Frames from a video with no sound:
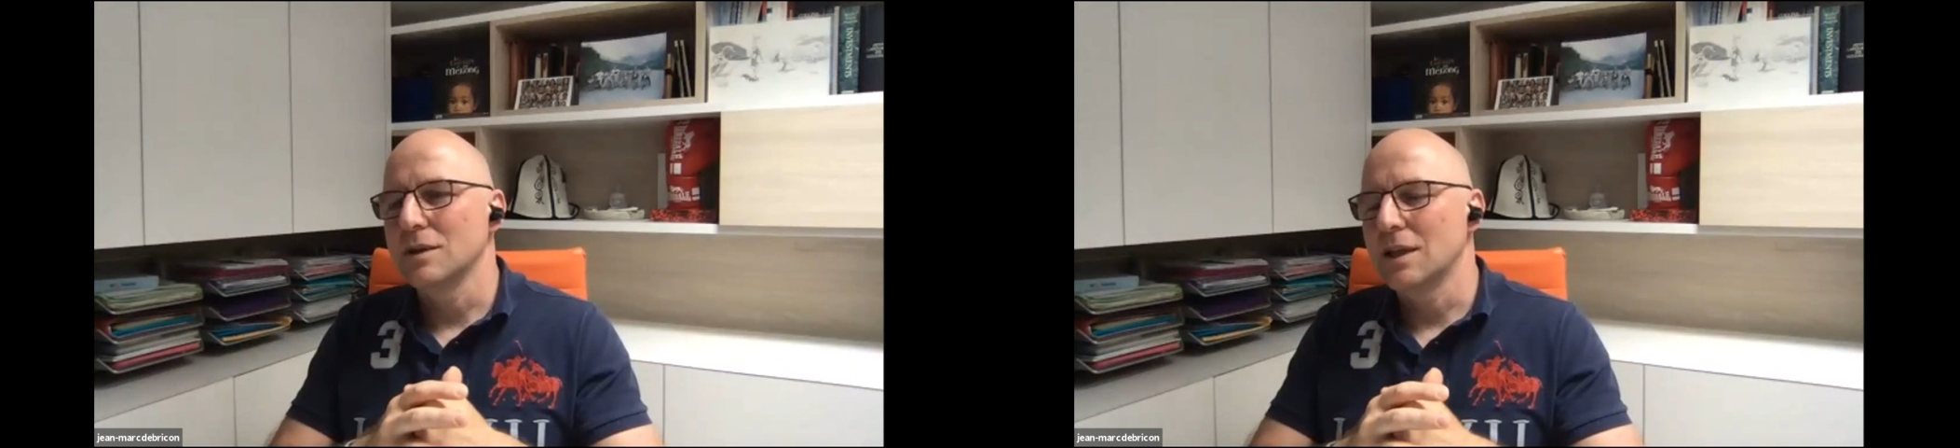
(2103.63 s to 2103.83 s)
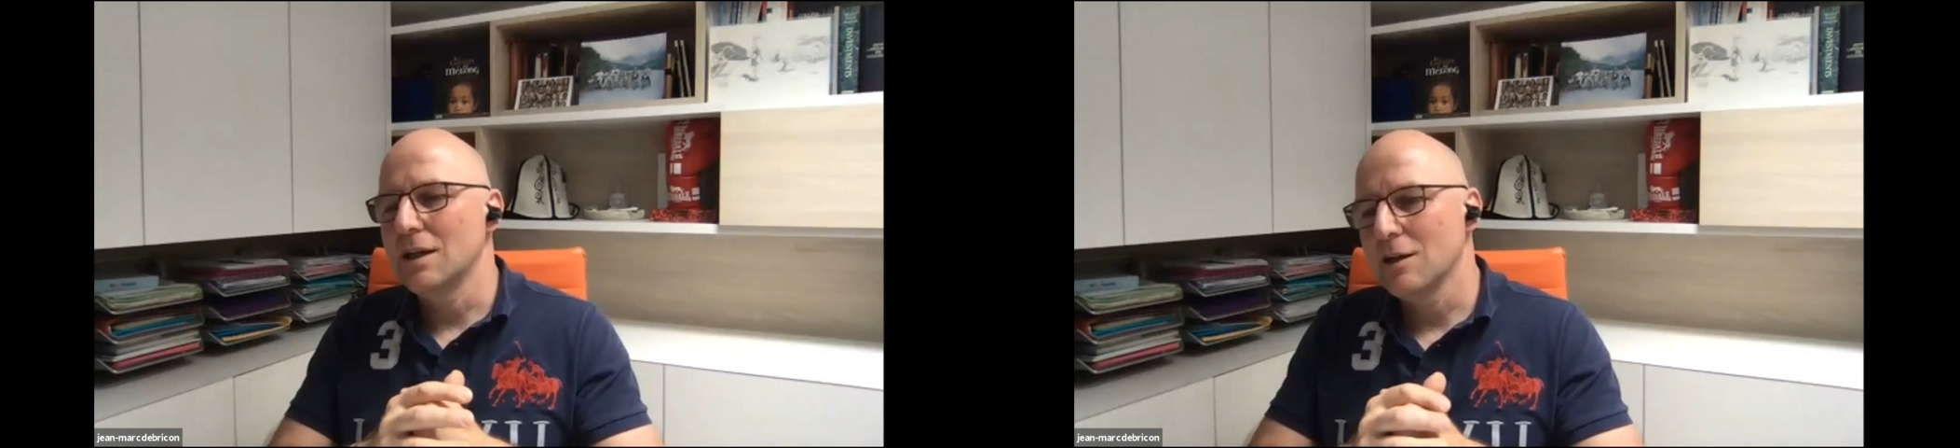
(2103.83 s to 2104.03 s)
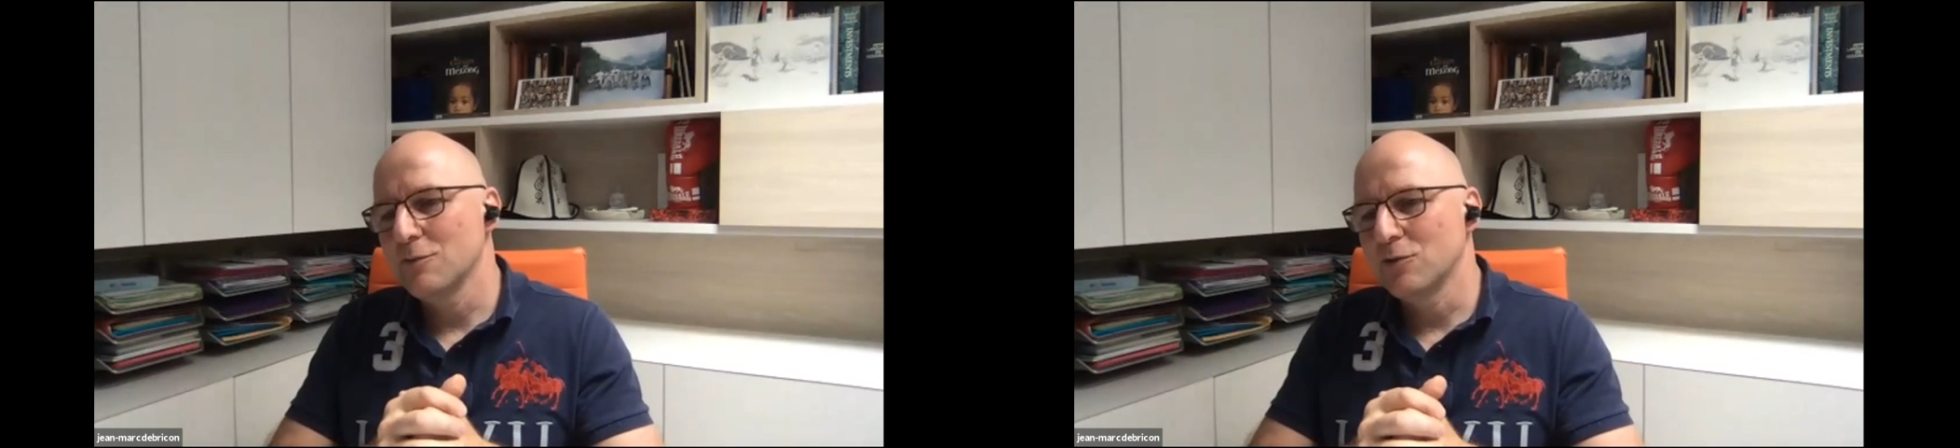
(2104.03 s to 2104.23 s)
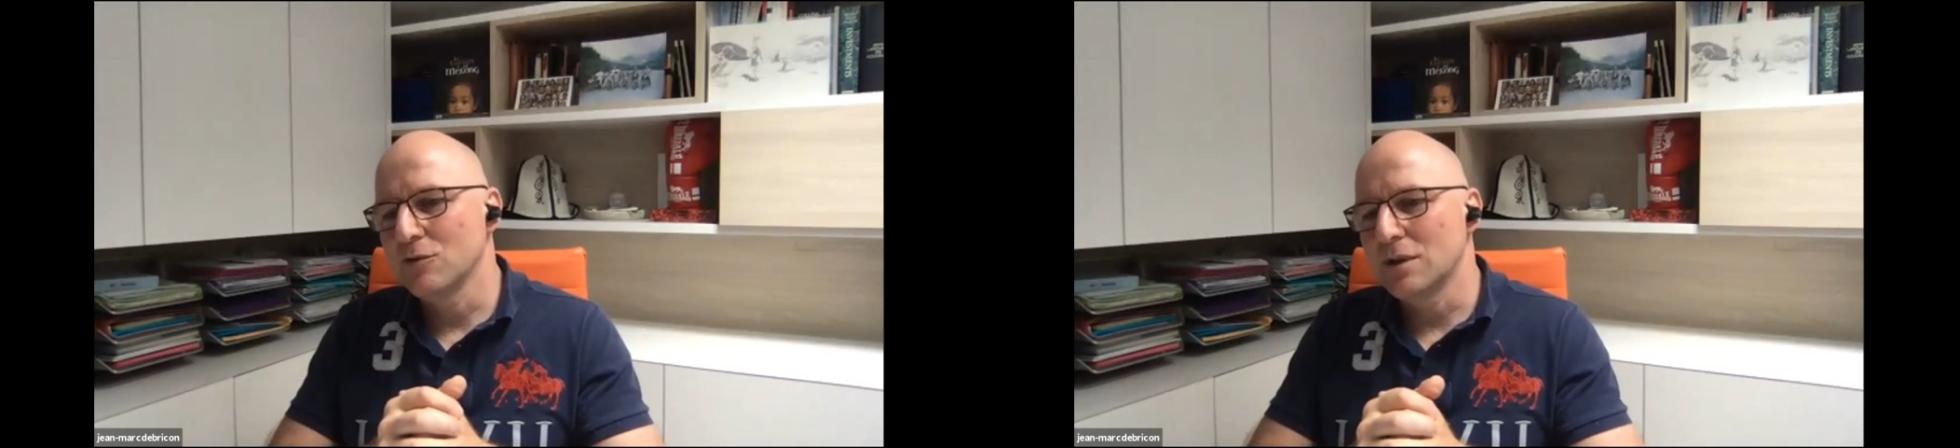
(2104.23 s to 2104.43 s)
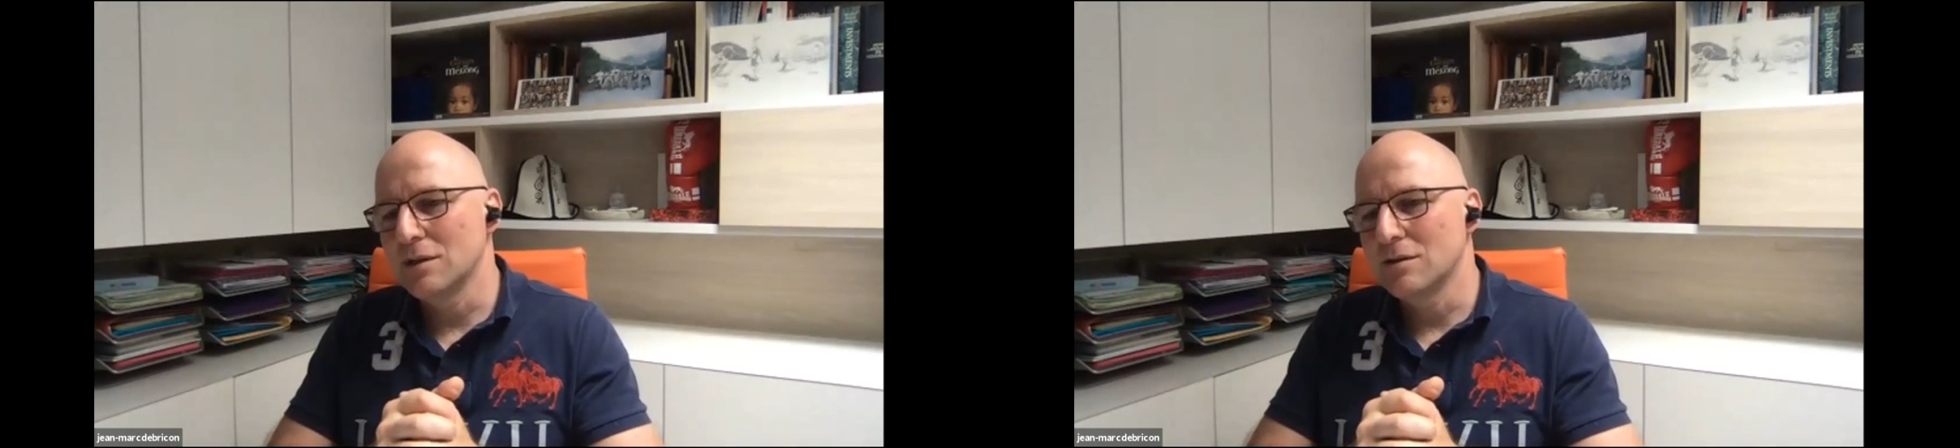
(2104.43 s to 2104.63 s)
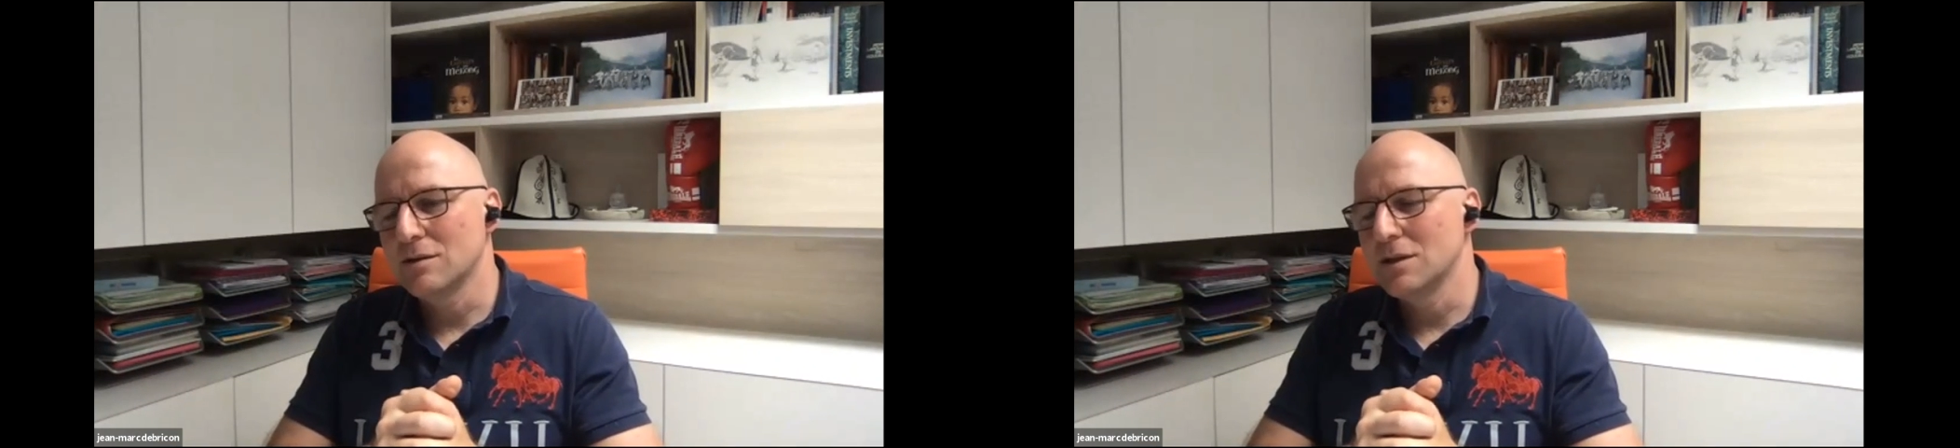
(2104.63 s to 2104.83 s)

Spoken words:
they have donated